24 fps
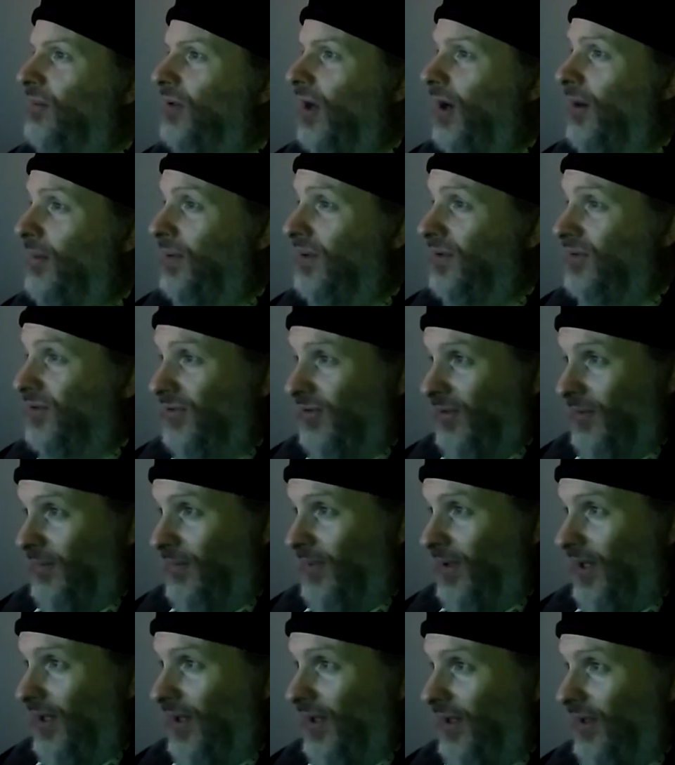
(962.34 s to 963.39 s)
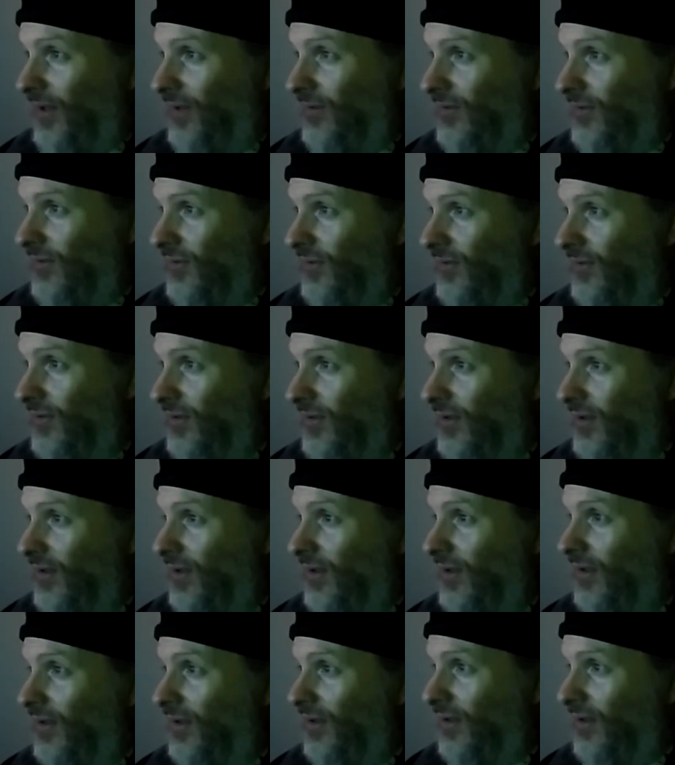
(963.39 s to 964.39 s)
Robinson band. Huh.